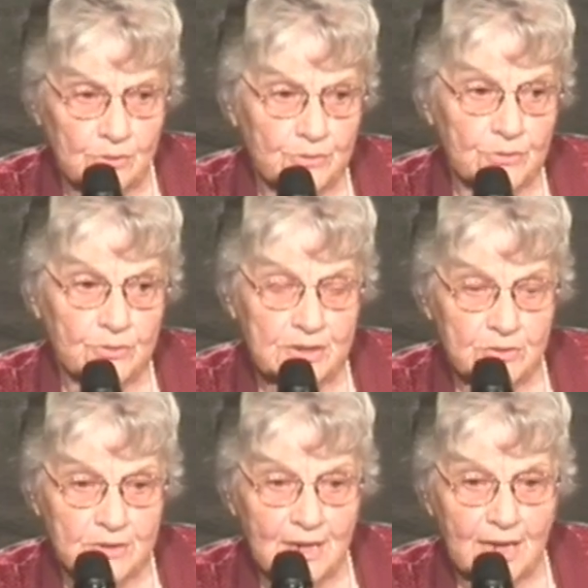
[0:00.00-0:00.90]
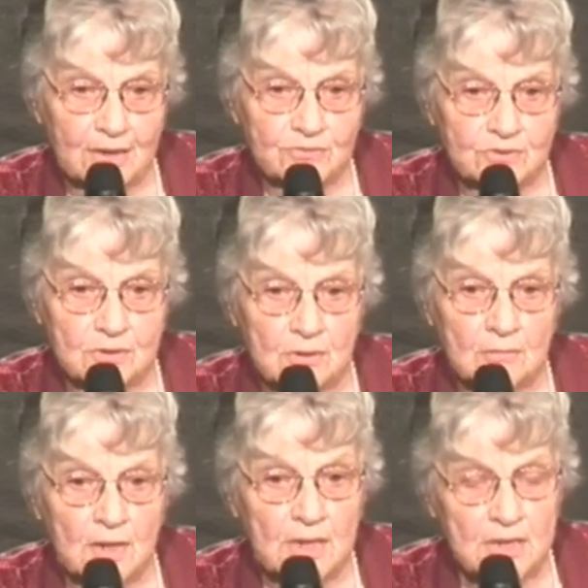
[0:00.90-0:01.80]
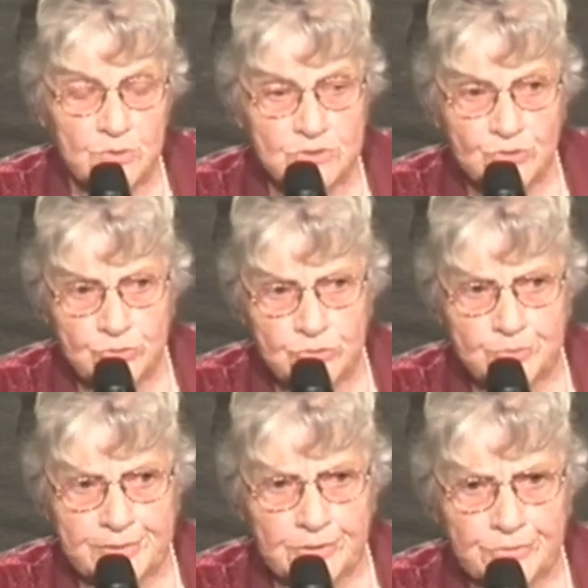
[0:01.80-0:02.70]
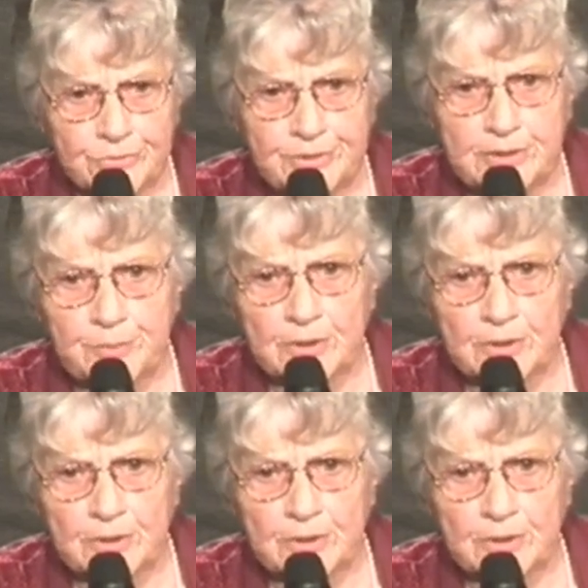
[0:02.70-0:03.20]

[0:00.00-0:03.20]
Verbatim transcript: here in Alaska. He was a crude builder. He built with the